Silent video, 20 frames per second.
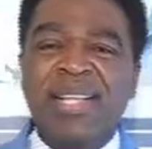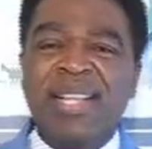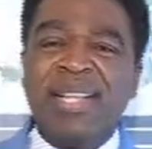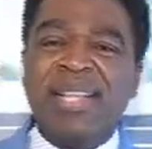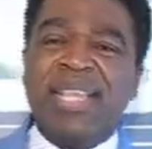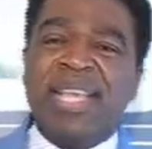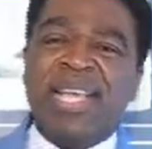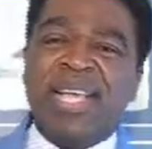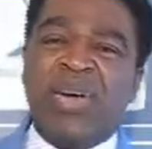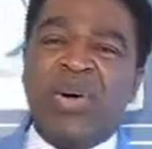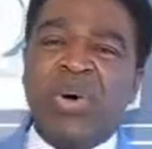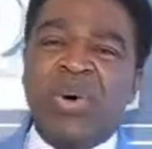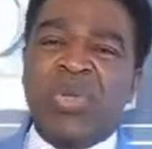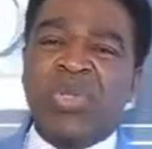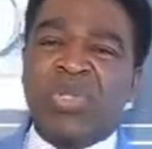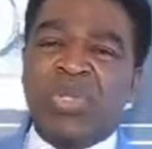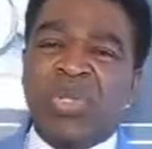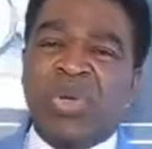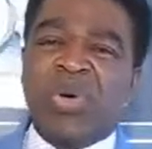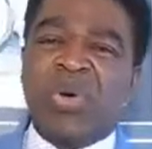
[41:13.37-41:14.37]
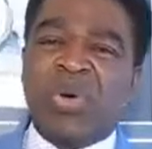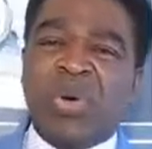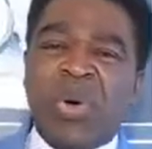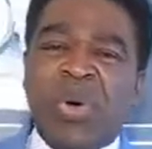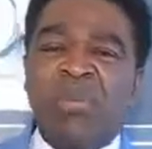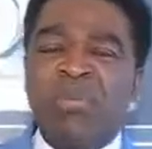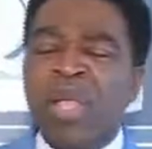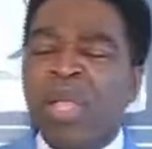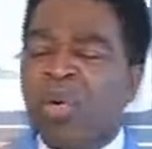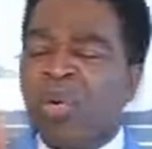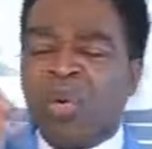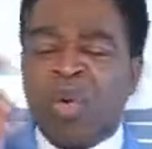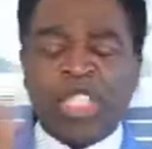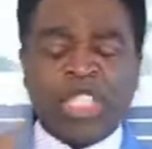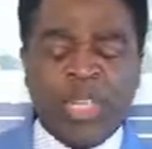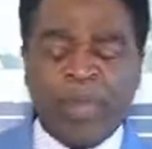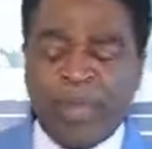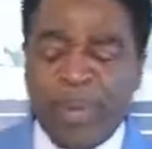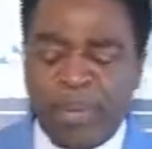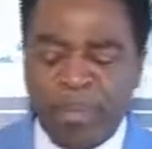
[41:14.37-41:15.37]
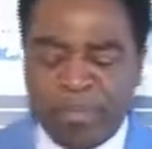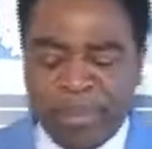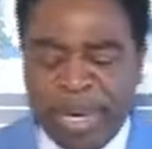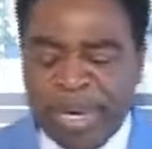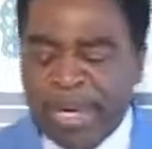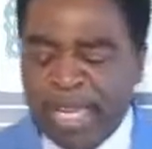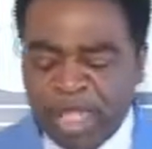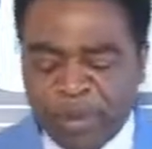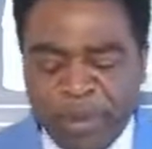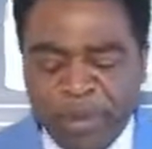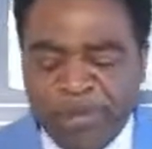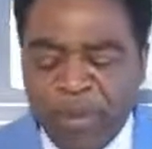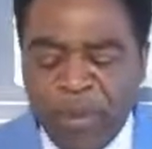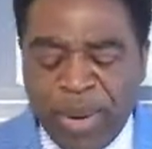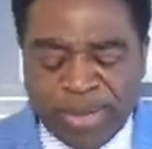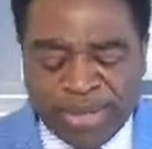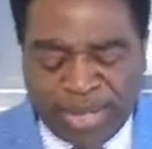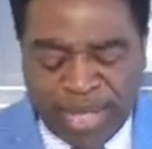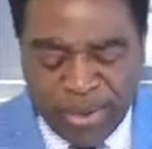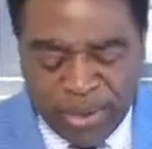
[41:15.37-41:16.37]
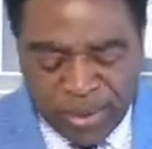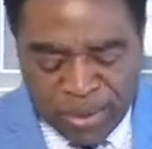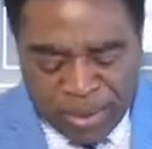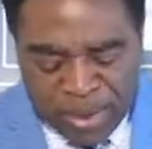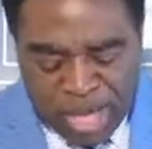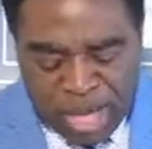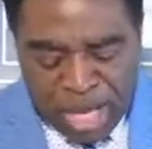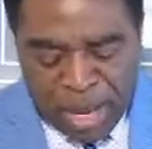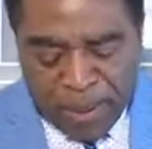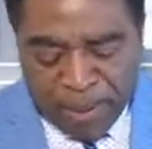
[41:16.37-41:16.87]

Leho soko, worshiping, praying the spirit for one second.